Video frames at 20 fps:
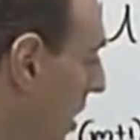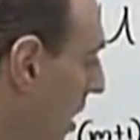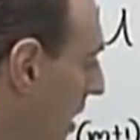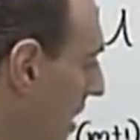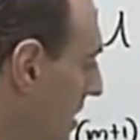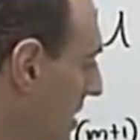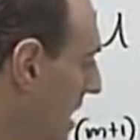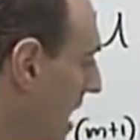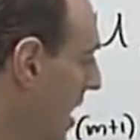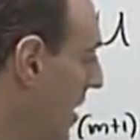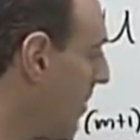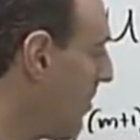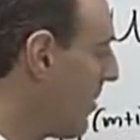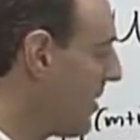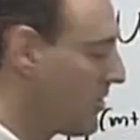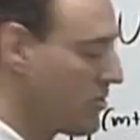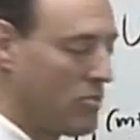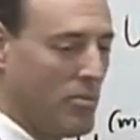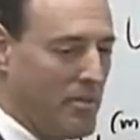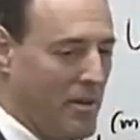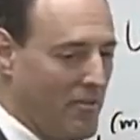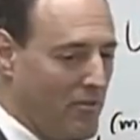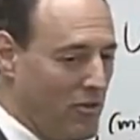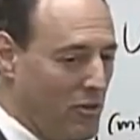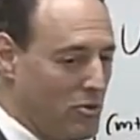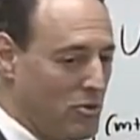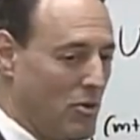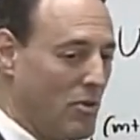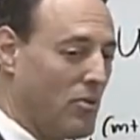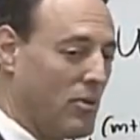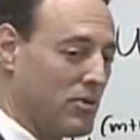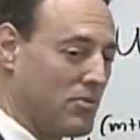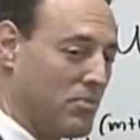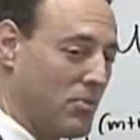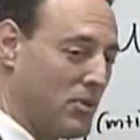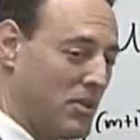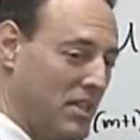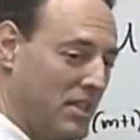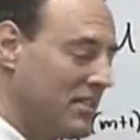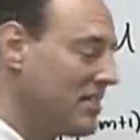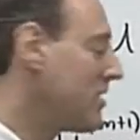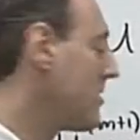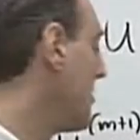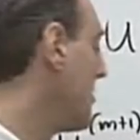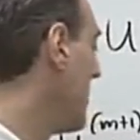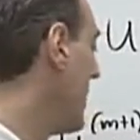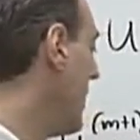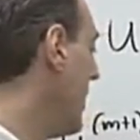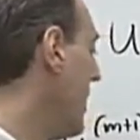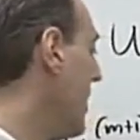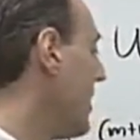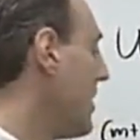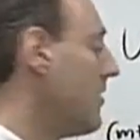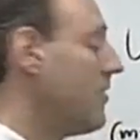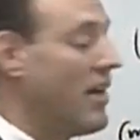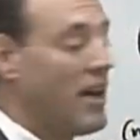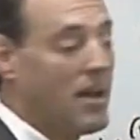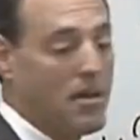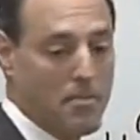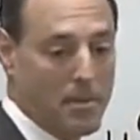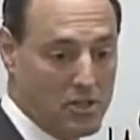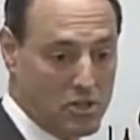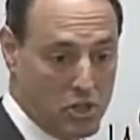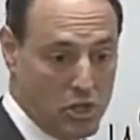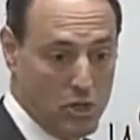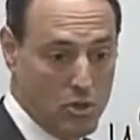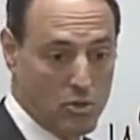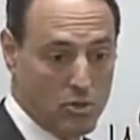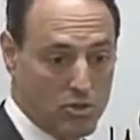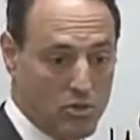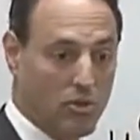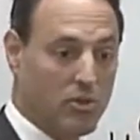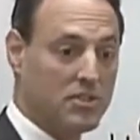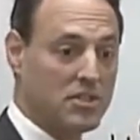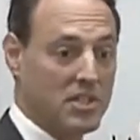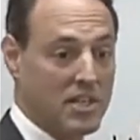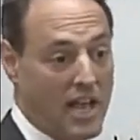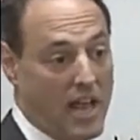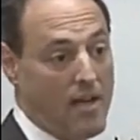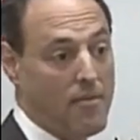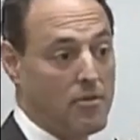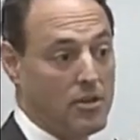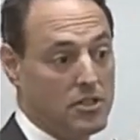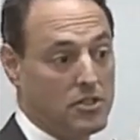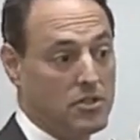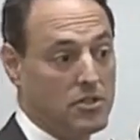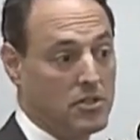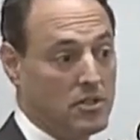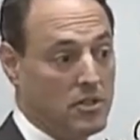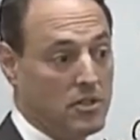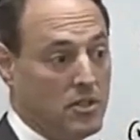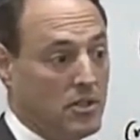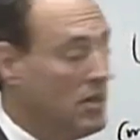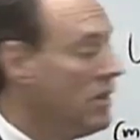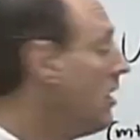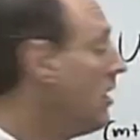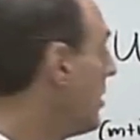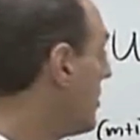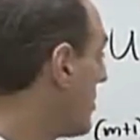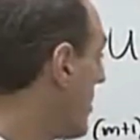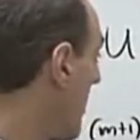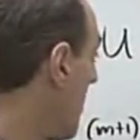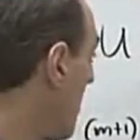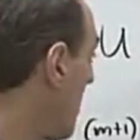what it is now plus what my future was predicted to be divided by 2, so it's an average. So I